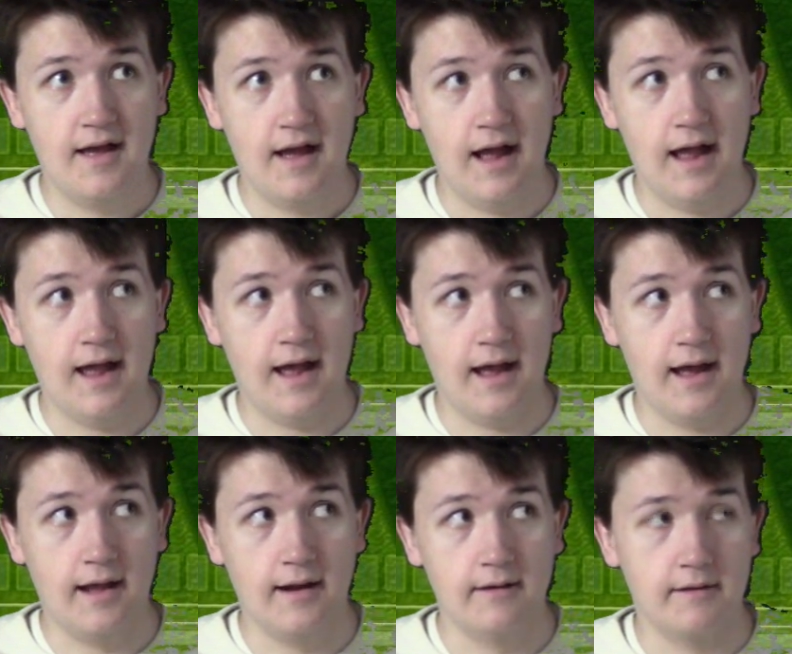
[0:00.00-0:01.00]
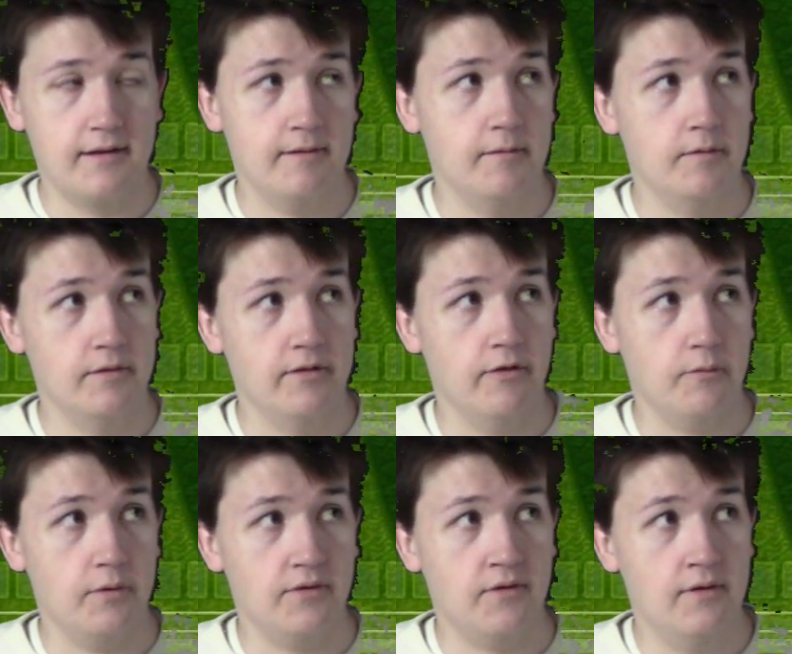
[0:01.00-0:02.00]
And what are the other
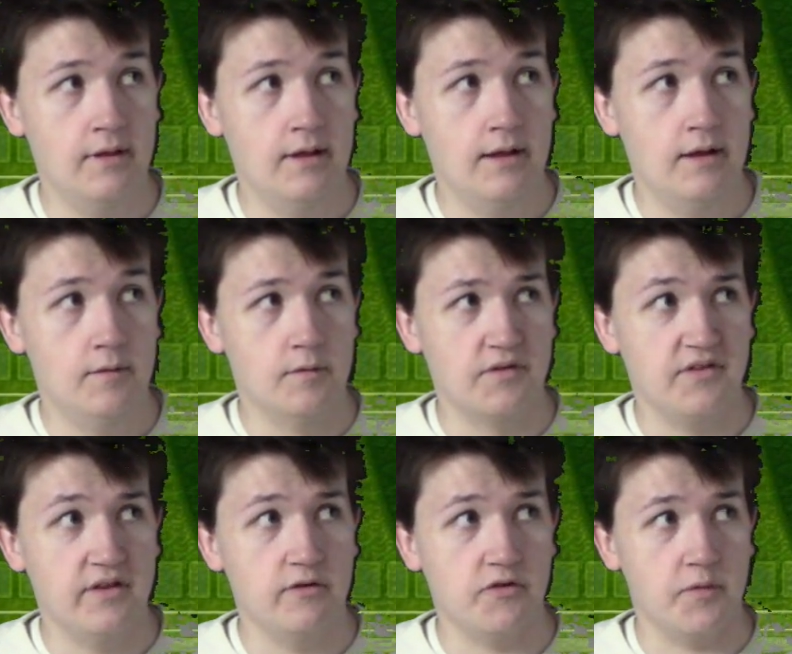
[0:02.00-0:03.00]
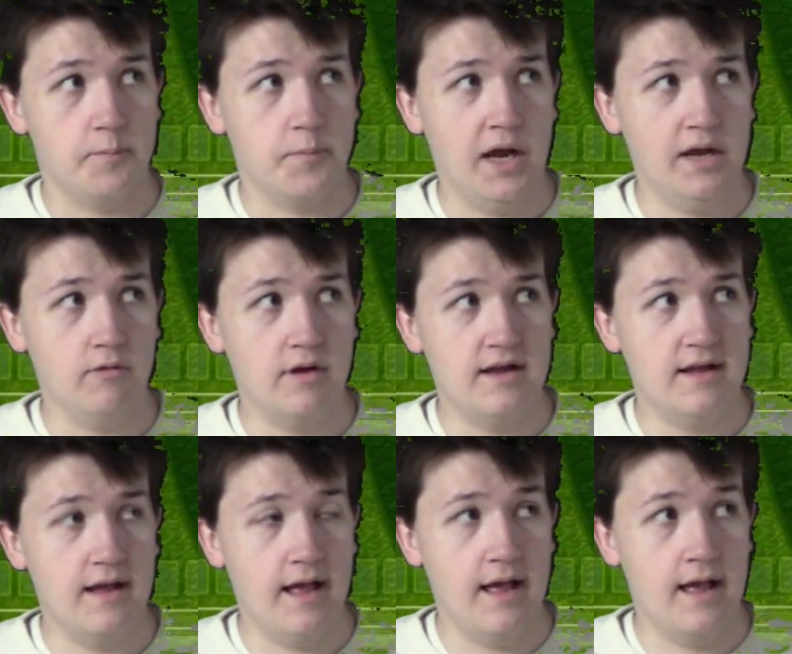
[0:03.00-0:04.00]
ones? I want to say there's a
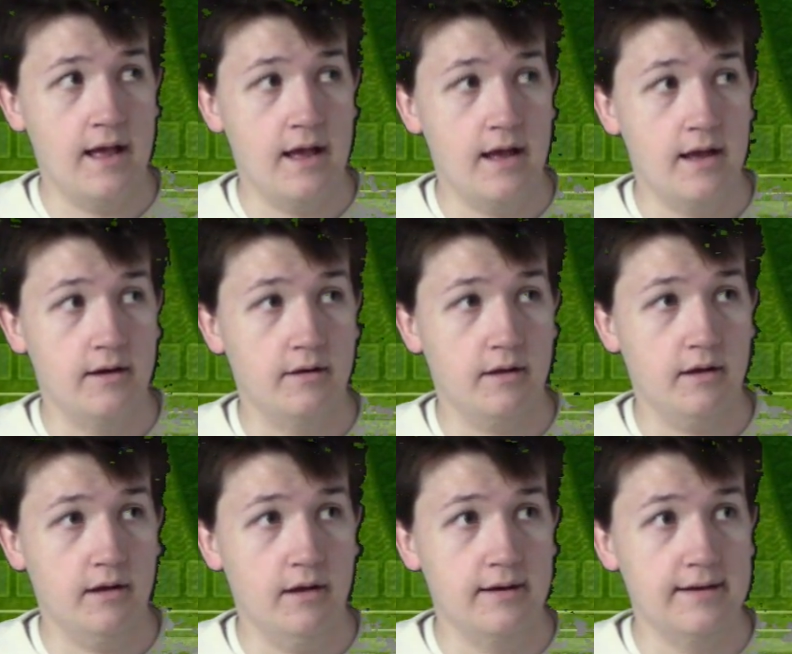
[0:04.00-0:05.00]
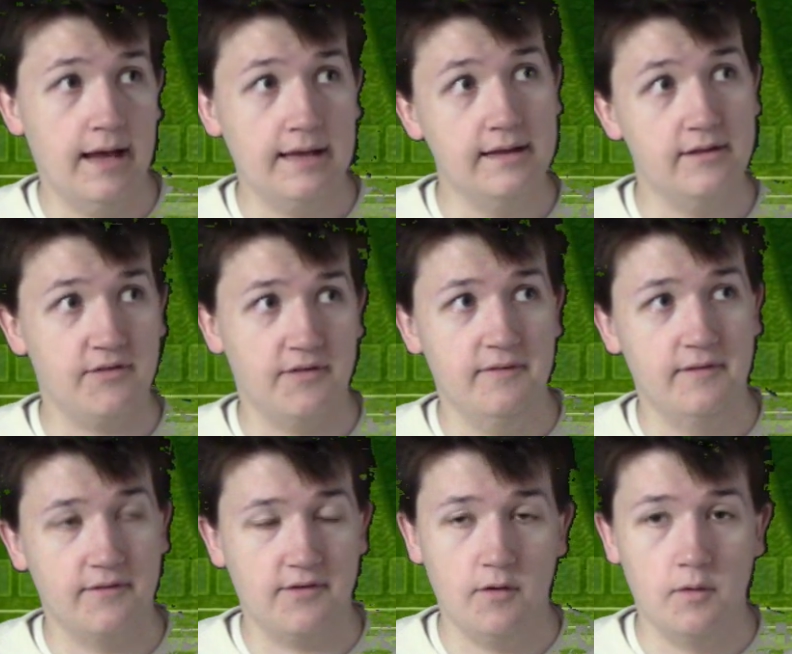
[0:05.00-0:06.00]
pirate and a knight. And
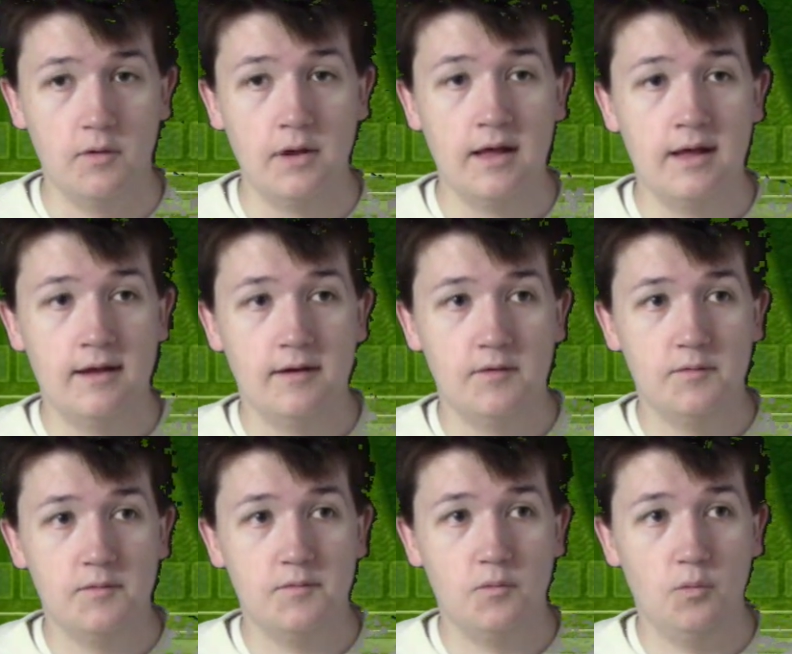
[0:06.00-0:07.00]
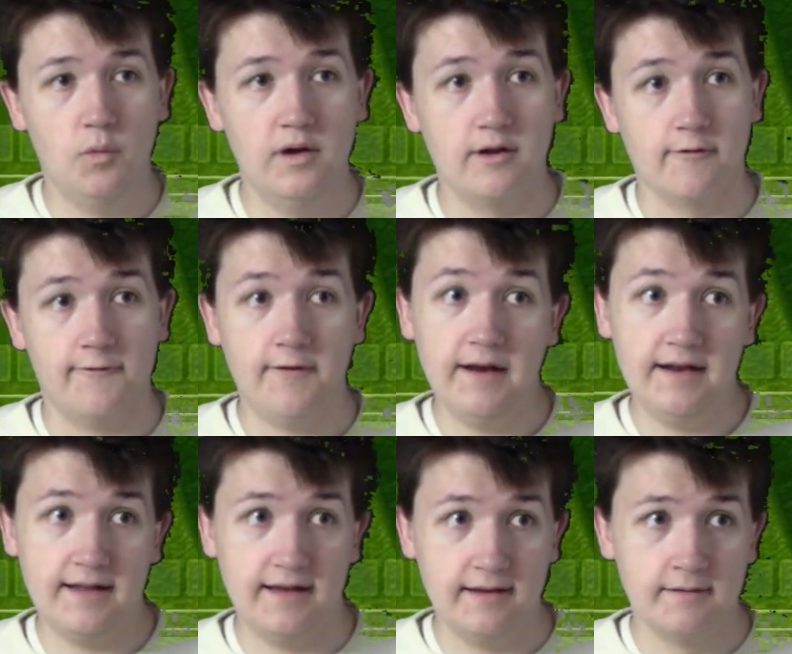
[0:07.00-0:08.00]
so when you're
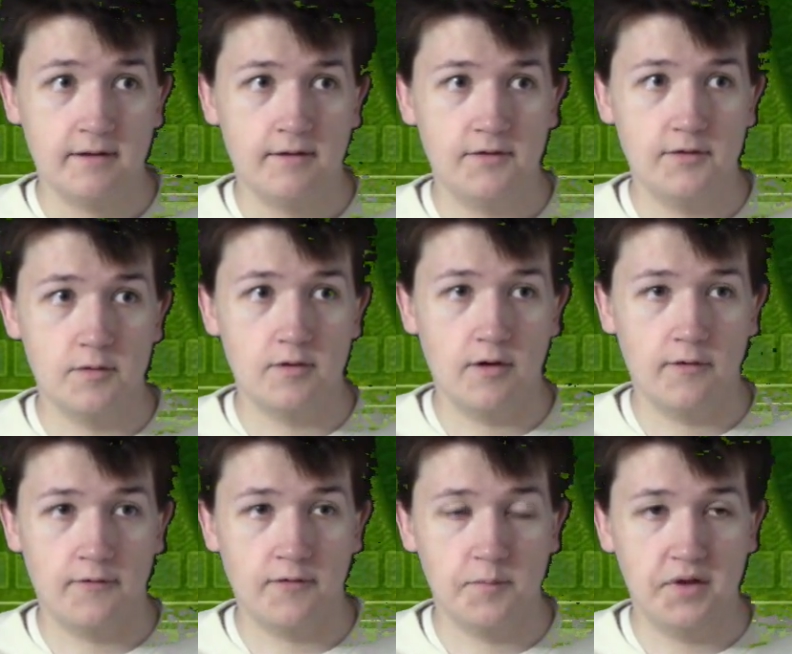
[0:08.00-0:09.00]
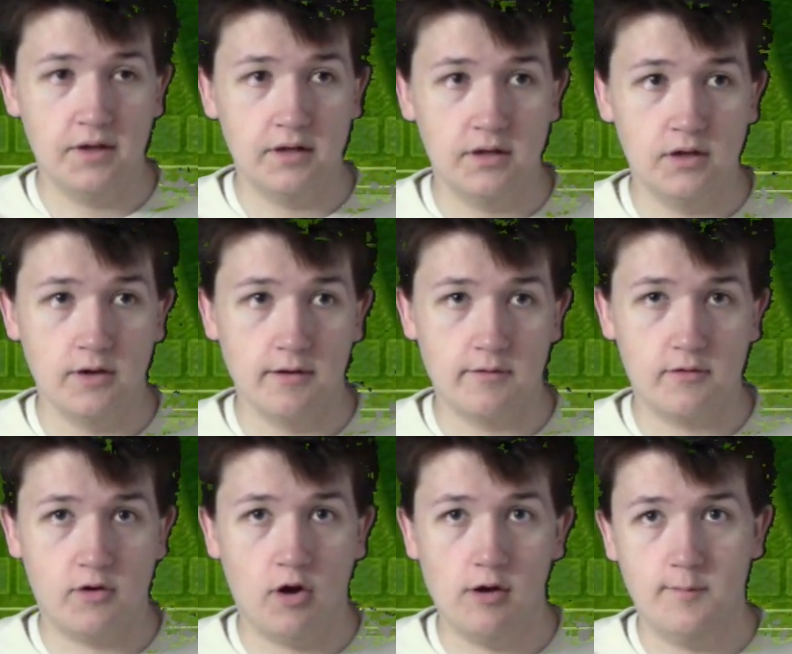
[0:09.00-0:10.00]
fighting, you go from being in your
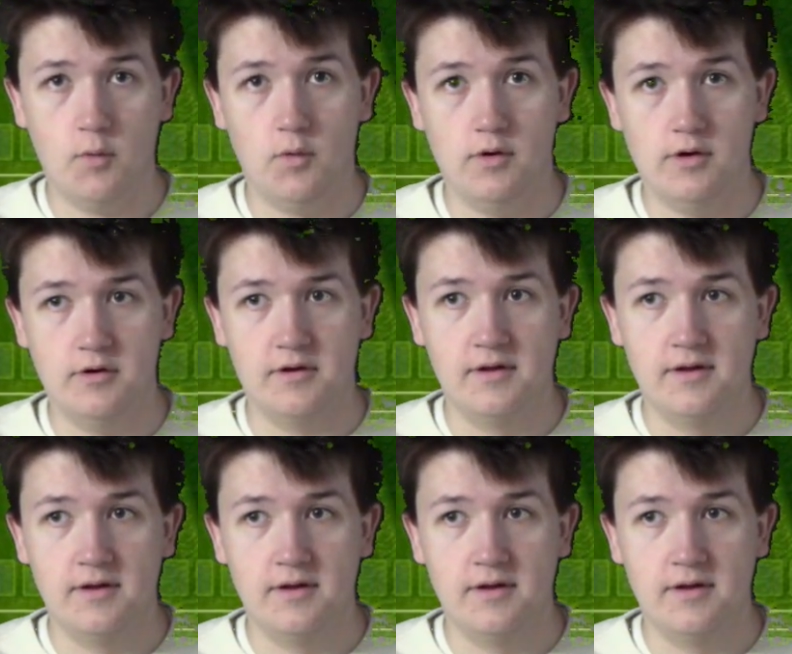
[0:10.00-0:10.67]
cardboard